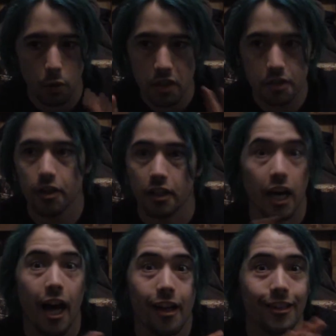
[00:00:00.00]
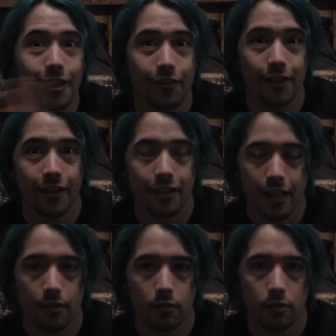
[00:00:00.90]
Stark, I love ya,
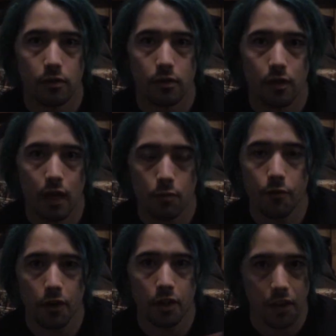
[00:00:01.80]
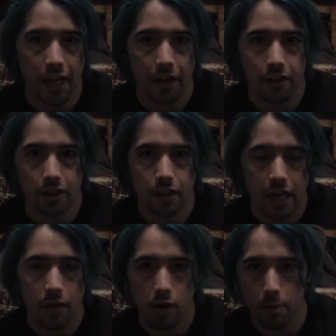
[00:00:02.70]
and I'm referring to the character,
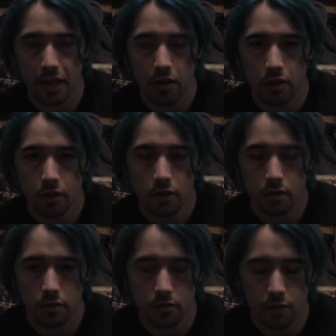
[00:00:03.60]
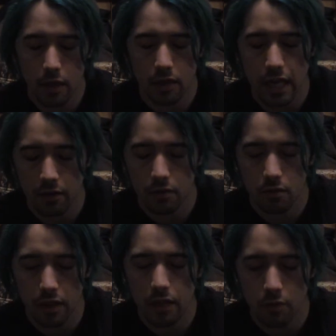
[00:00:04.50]
not Robert Downey, not
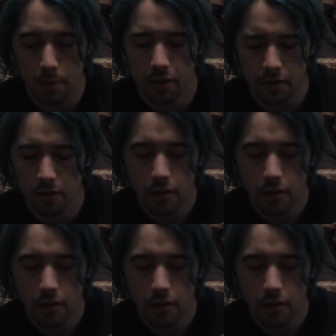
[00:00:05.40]
Robert